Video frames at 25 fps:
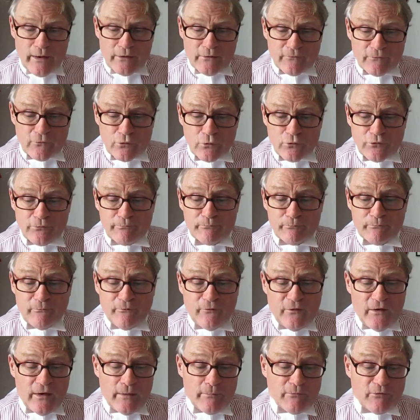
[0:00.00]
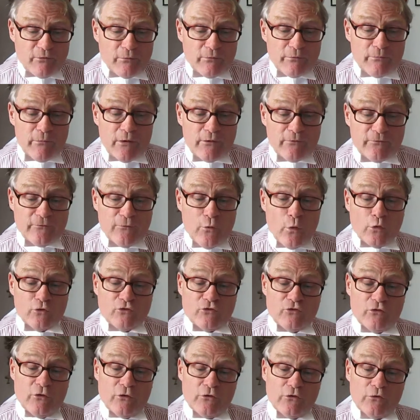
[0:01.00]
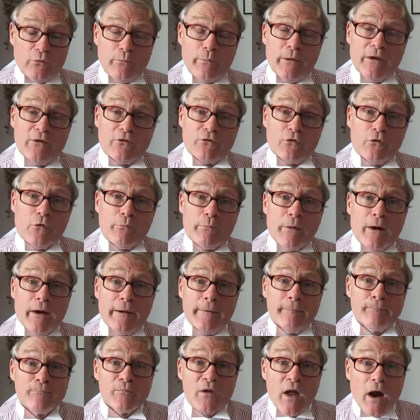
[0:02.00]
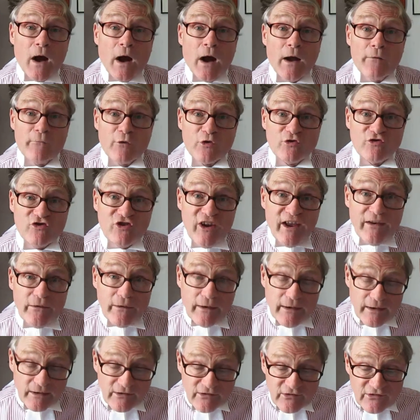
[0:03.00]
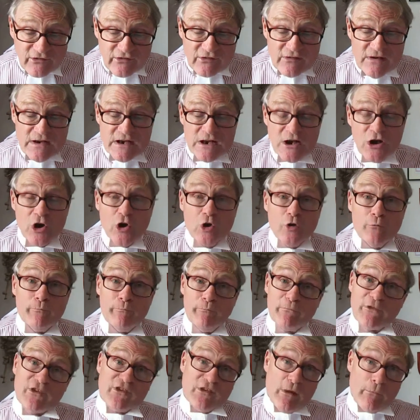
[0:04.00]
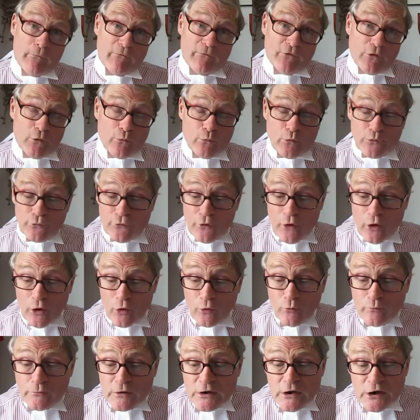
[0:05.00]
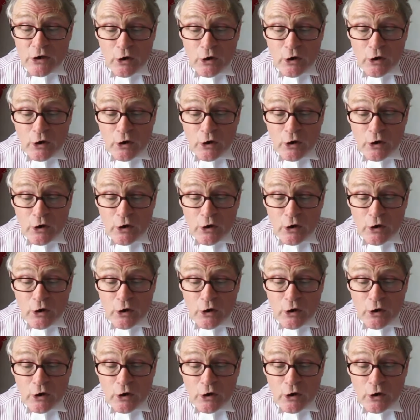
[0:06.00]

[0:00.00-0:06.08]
And of course Phillips was most fortunate to have been taught by Ivor Jennings, whom some of you will know,